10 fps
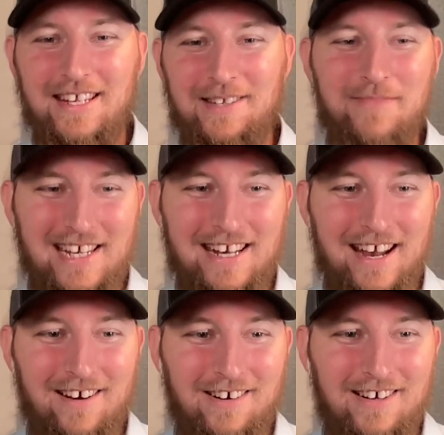It's me
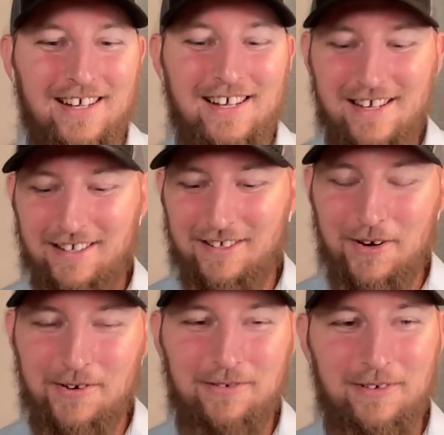now.
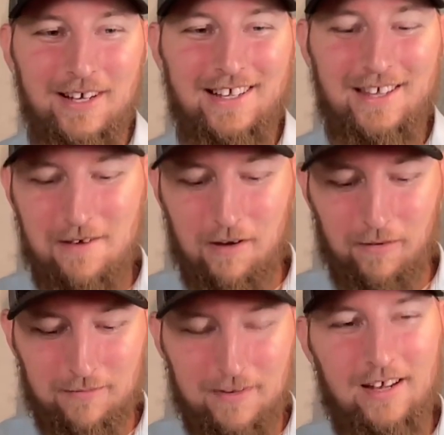So
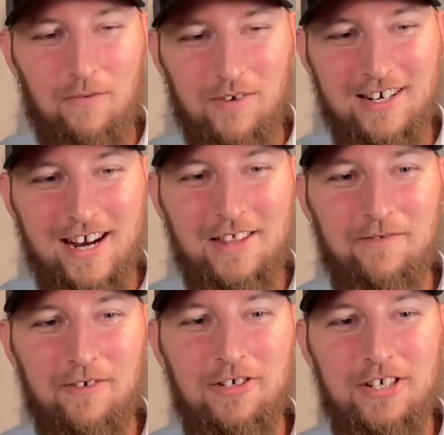it was me and one guy
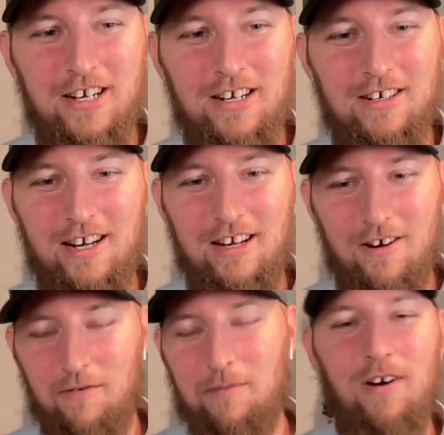the first year.
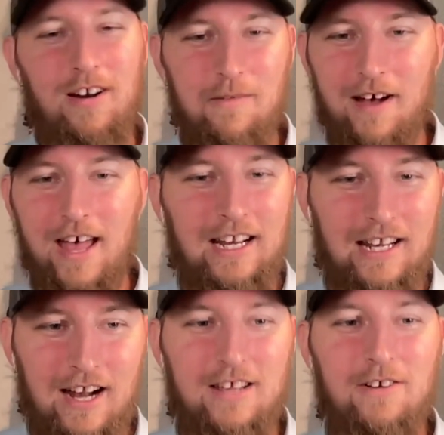We brought in about
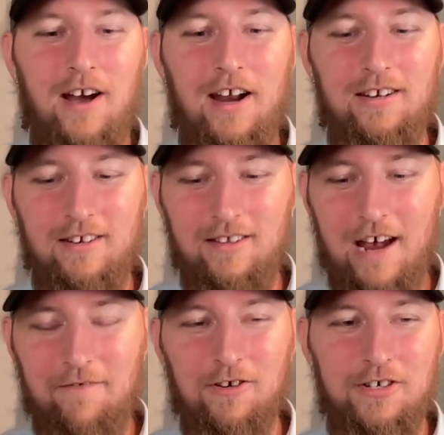80, 90 grand
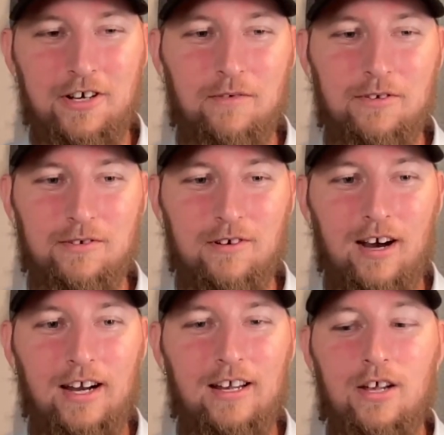that first year, which was
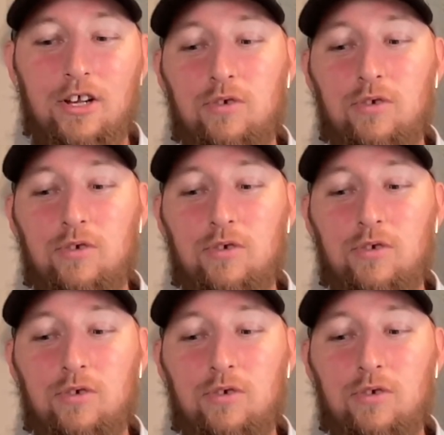great.